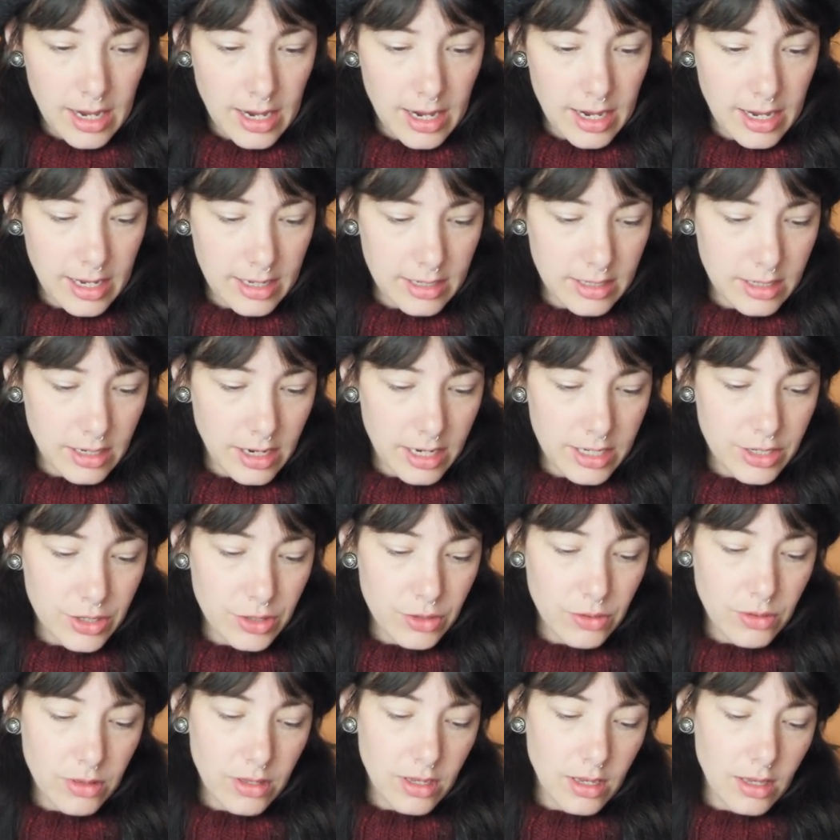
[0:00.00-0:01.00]
and I
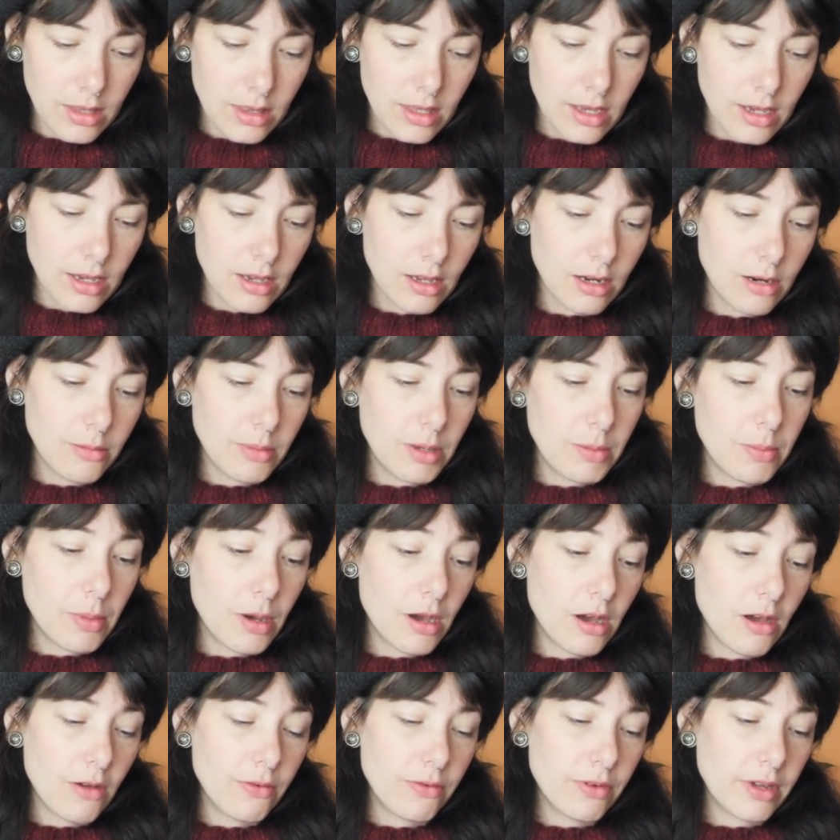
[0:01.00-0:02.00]
do think they're going to be
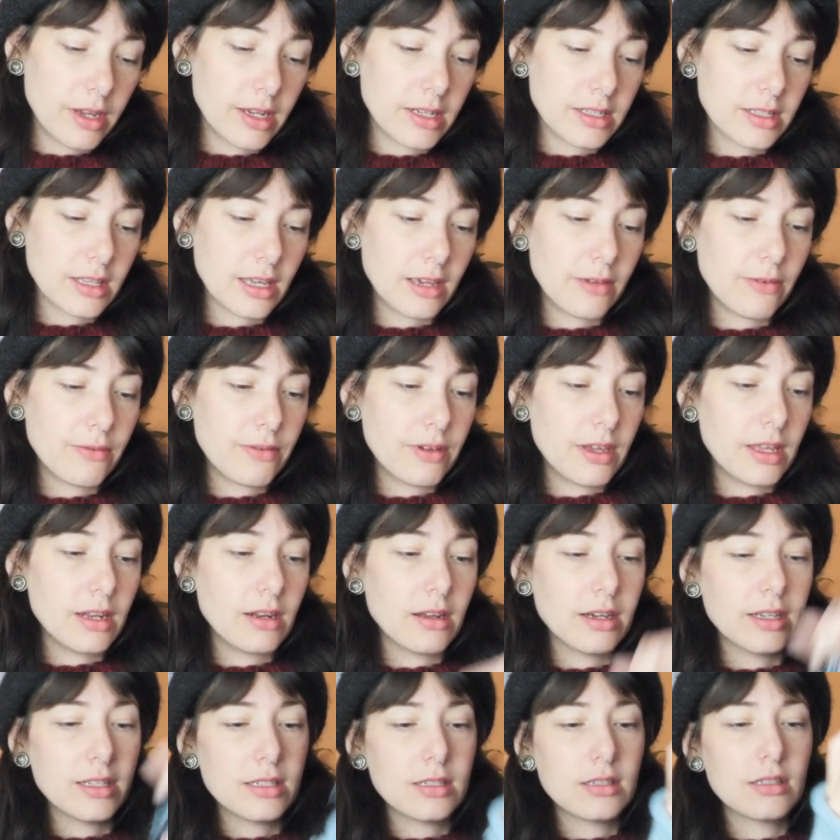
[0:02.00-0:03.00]
perfect. They fit
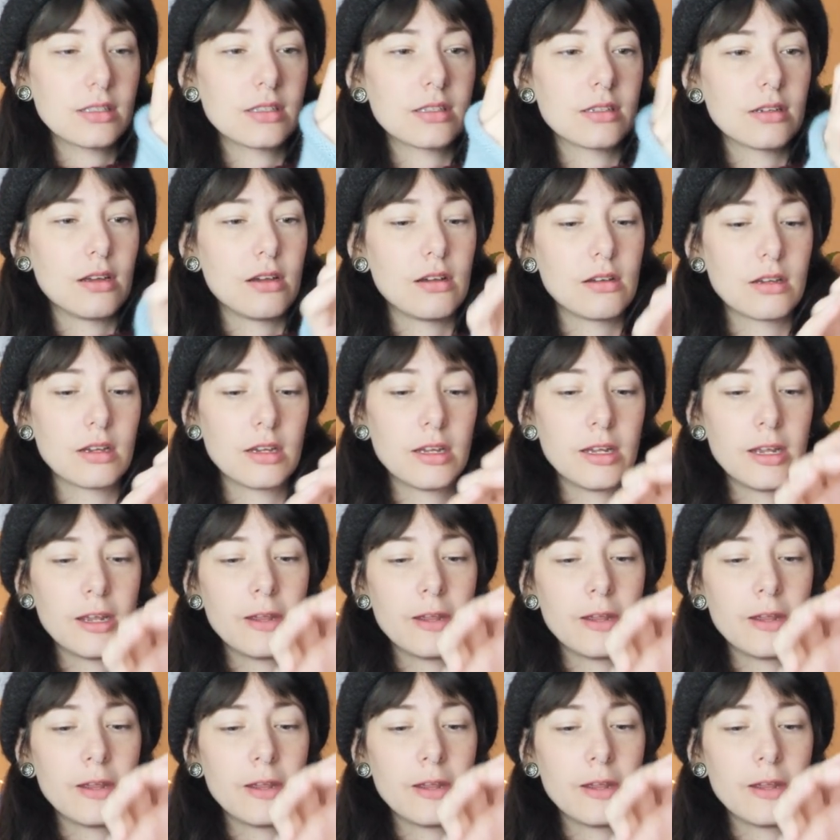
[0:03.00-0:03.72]
nice and snug.